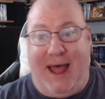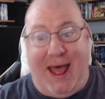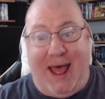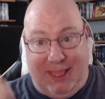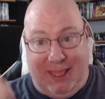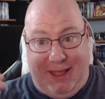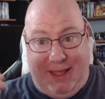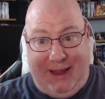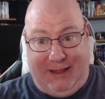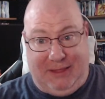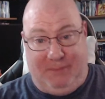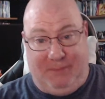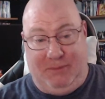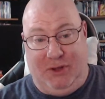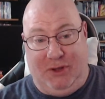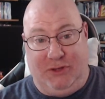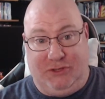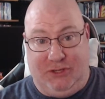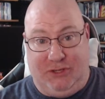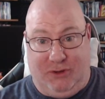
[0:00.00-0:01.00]
like the
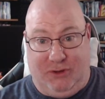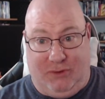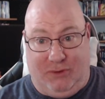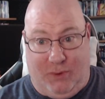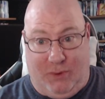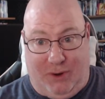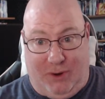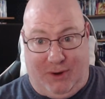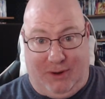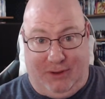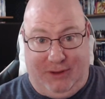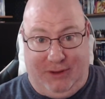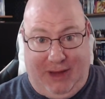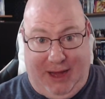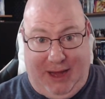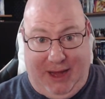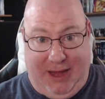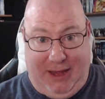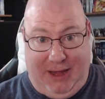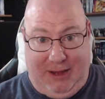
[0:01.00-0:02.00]
musical world
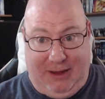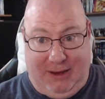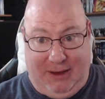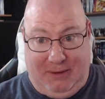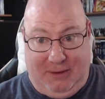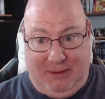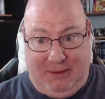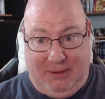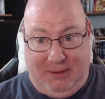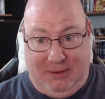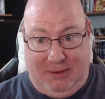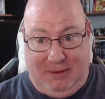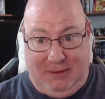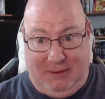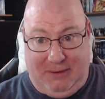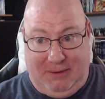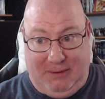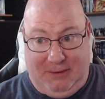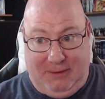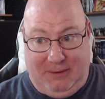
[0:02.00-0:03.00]
in
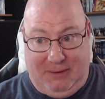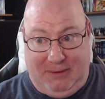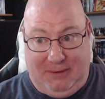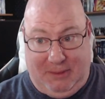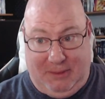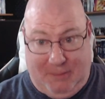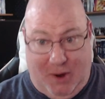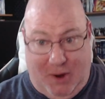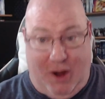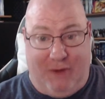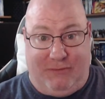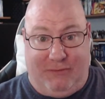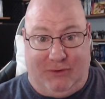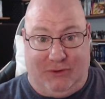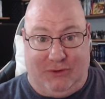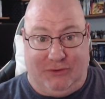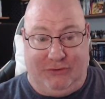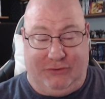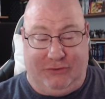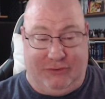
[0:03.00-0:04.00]
the
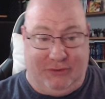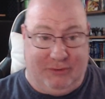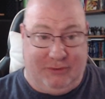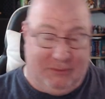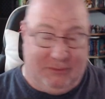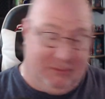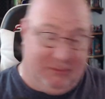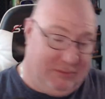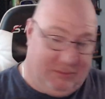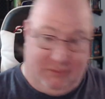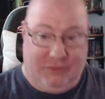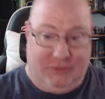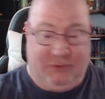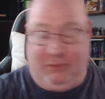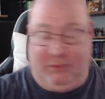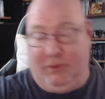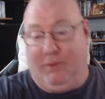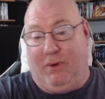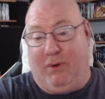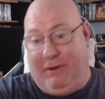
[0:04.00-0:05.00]
Marvels, which
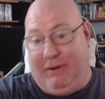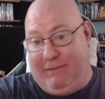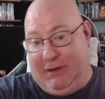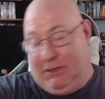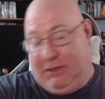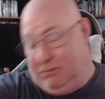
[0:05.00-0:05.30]
we won't even